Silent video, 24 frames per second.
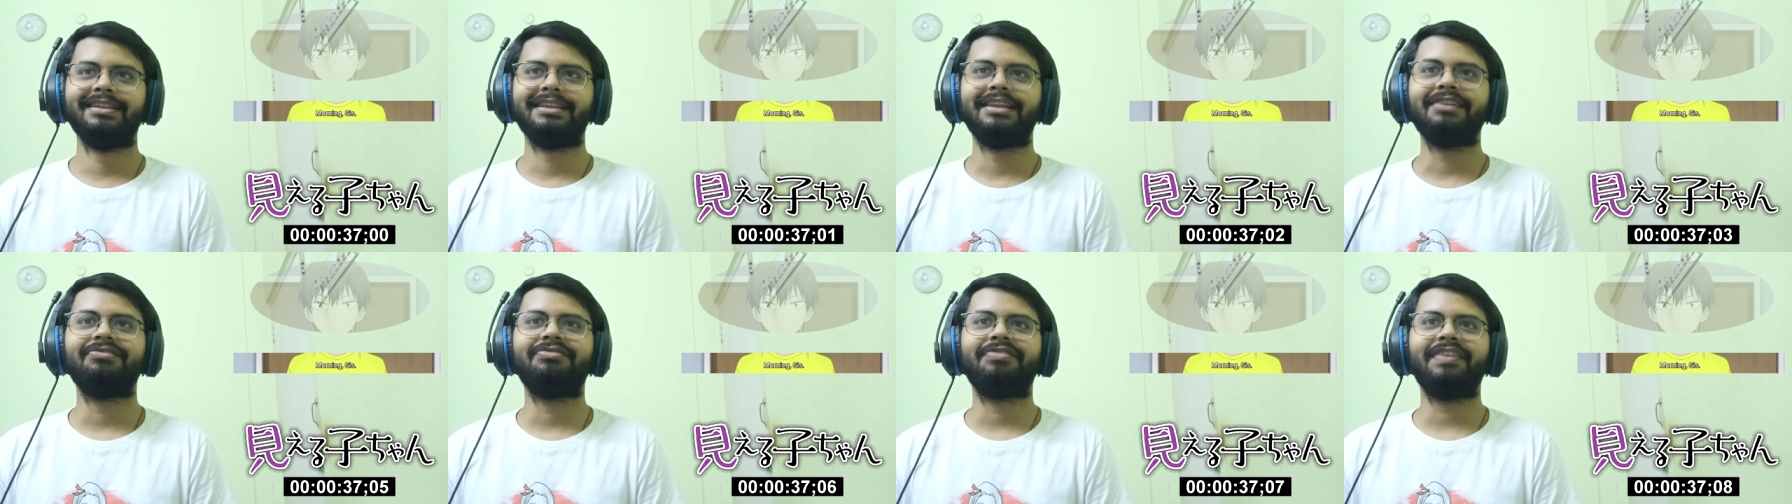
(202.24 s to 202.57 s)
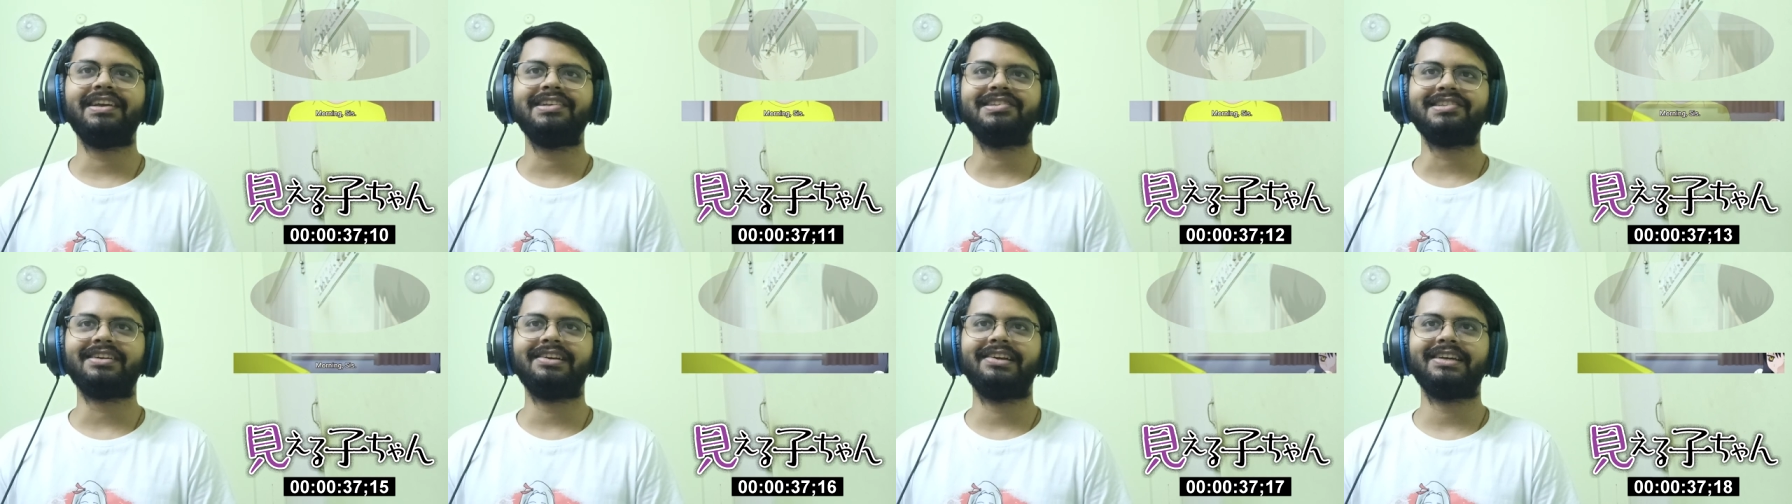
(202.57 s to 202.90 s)
Their
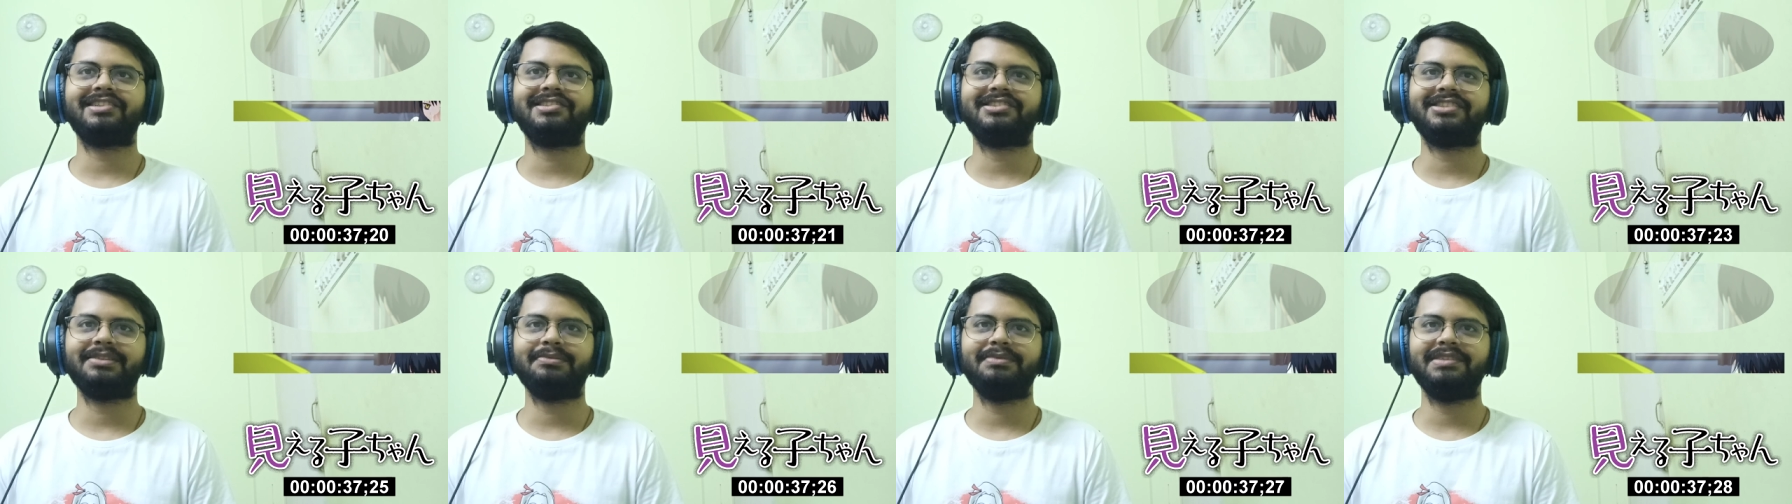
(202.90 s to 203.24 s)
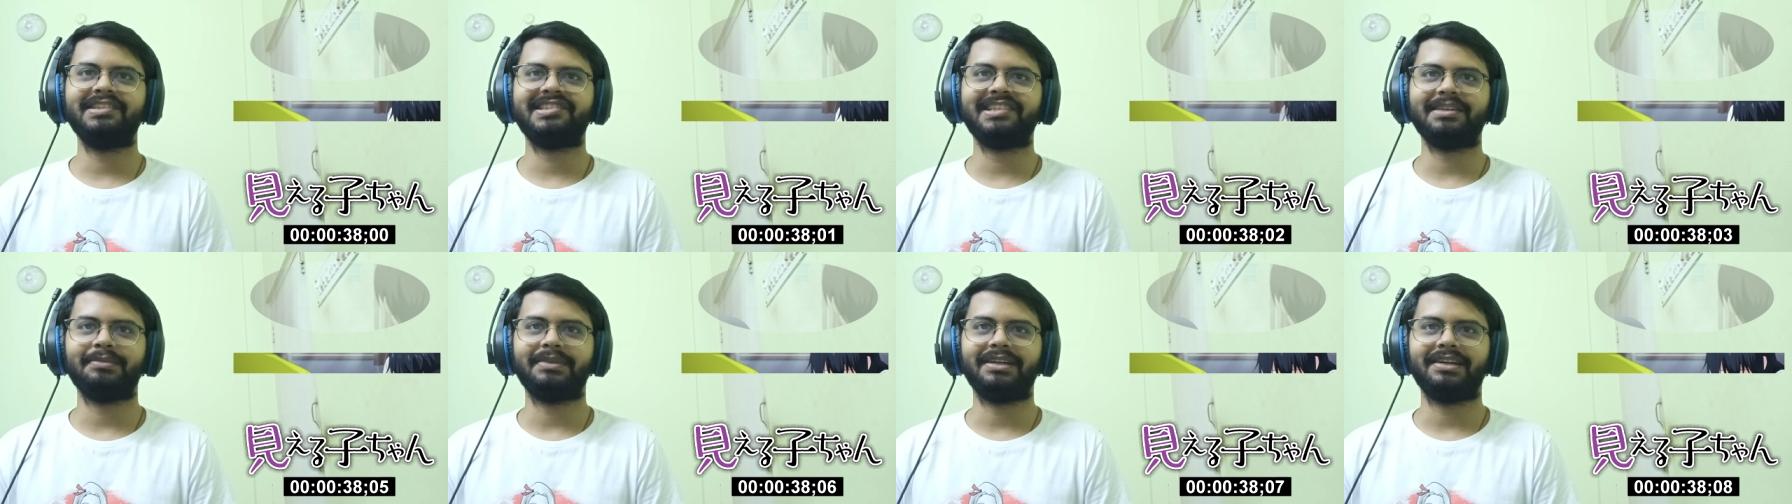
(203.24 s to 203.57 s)
faces are
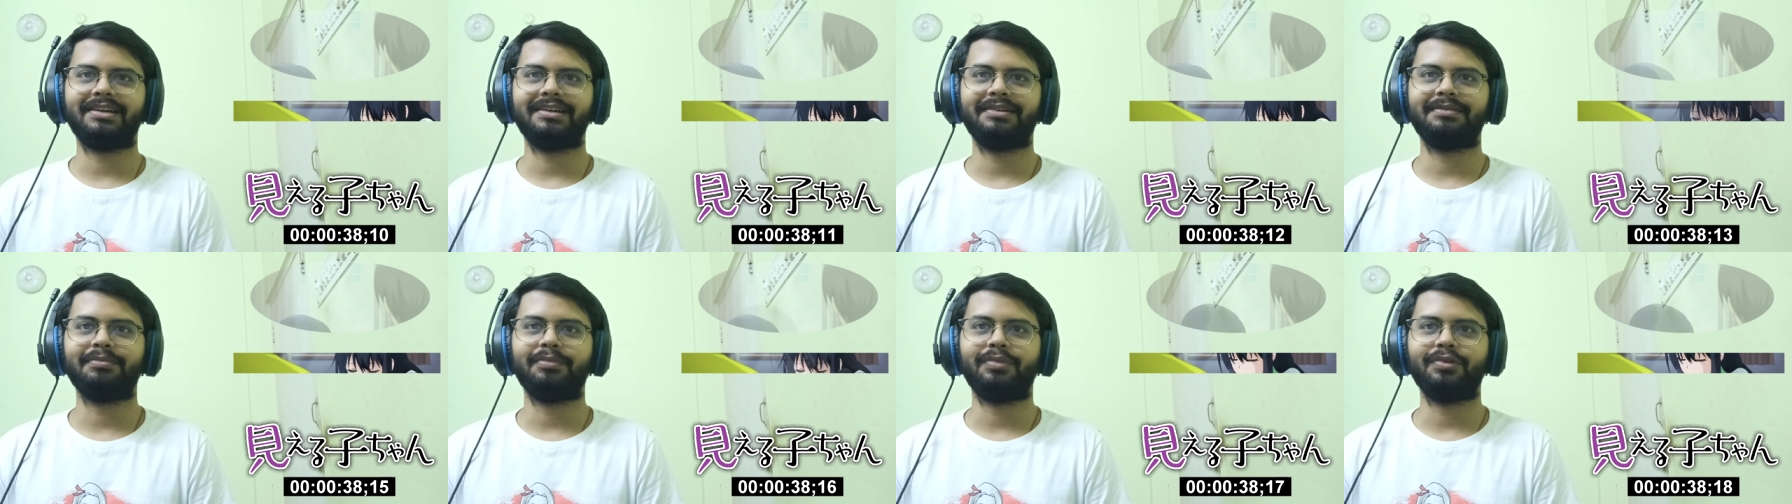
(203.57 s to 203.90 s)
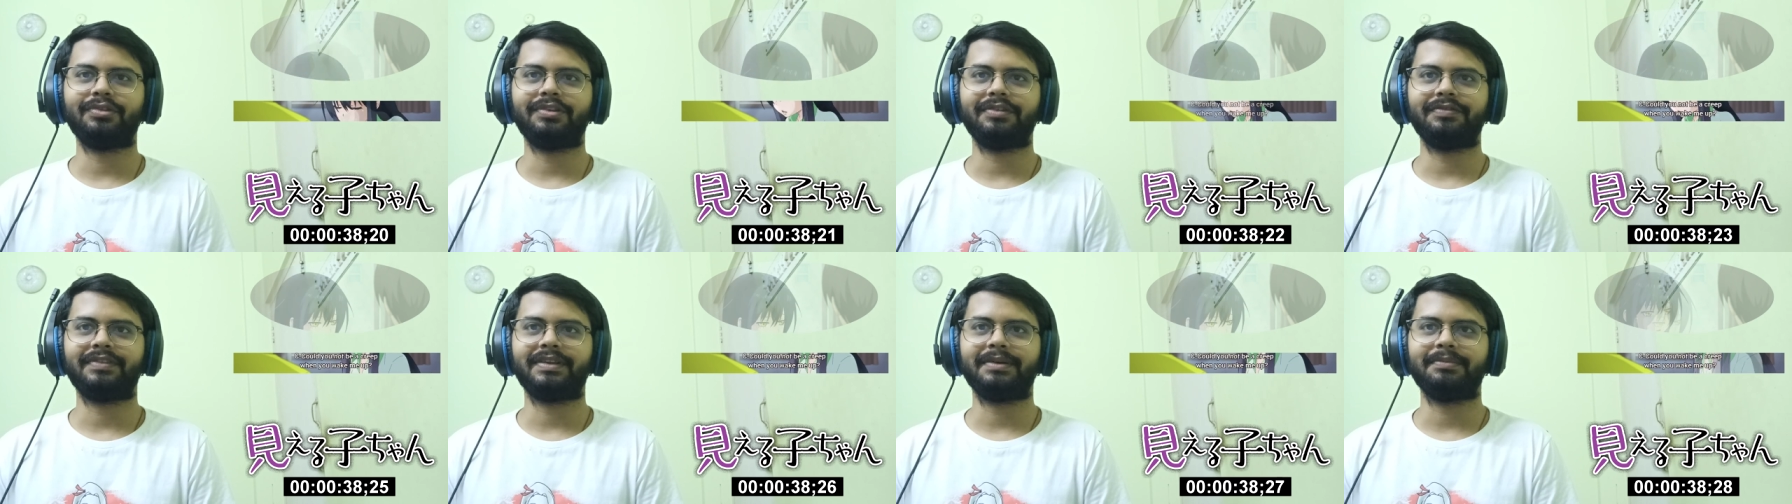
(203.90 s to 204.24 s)
extremely similar,
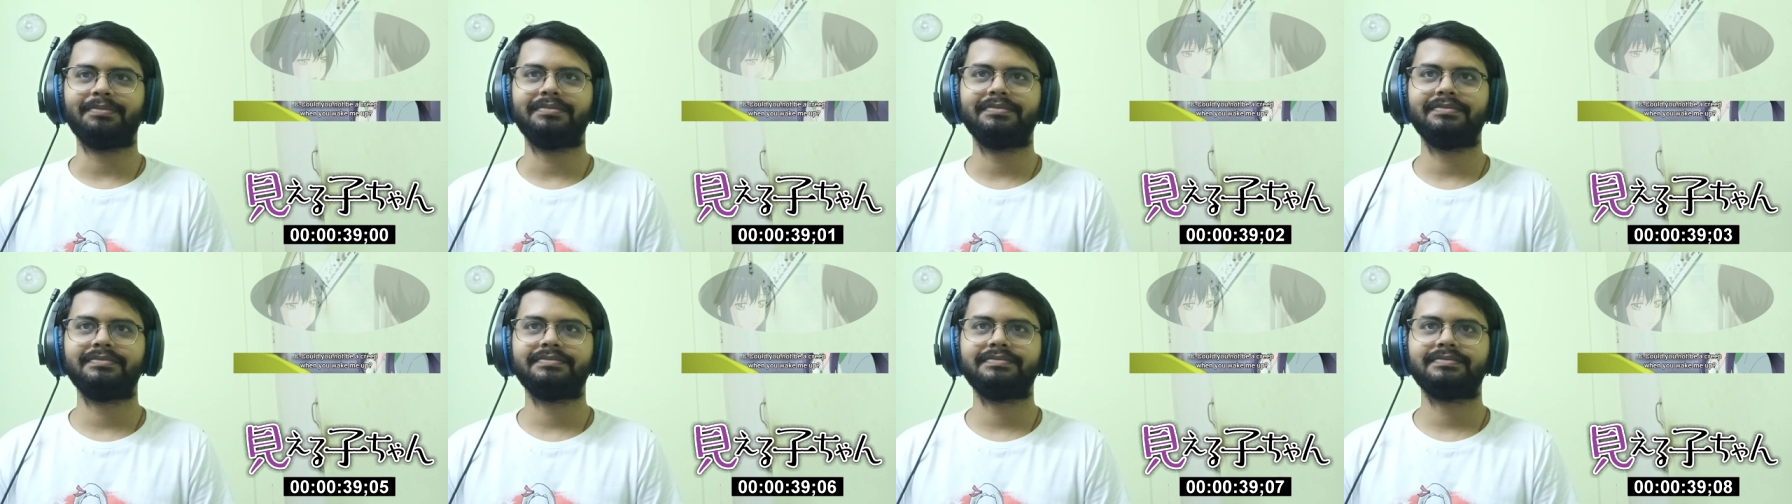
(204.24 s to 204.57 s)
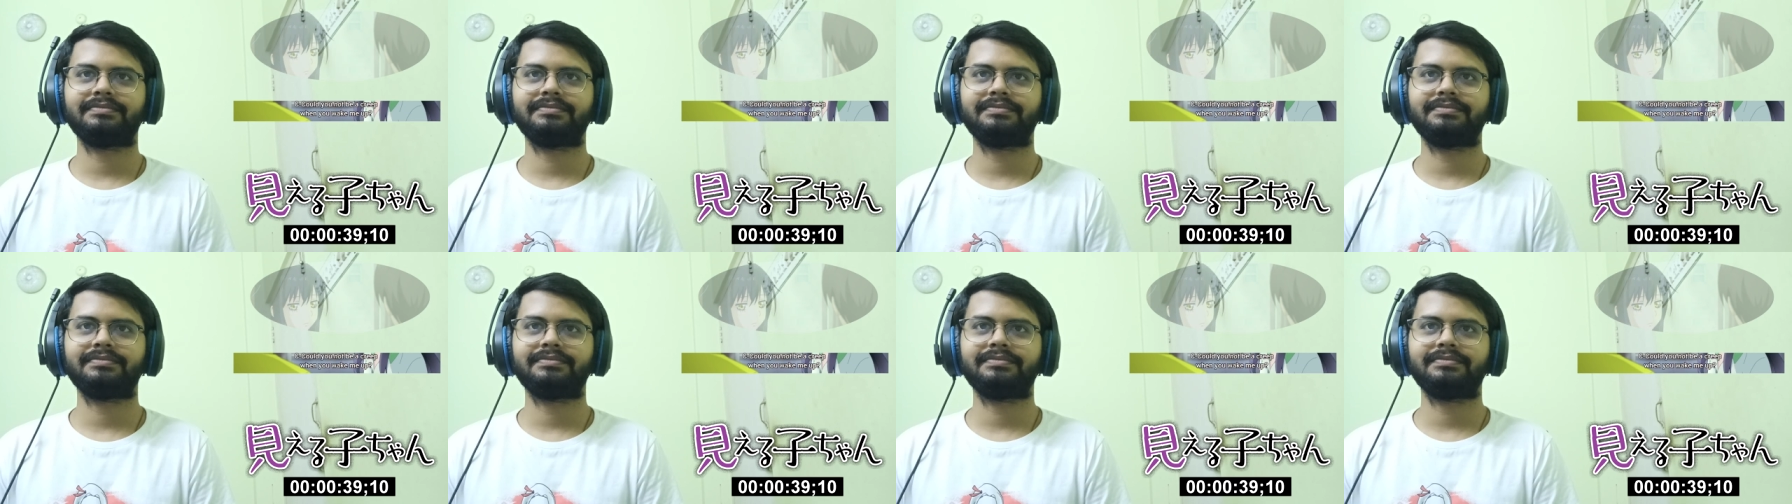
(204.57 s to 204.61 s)
both of them.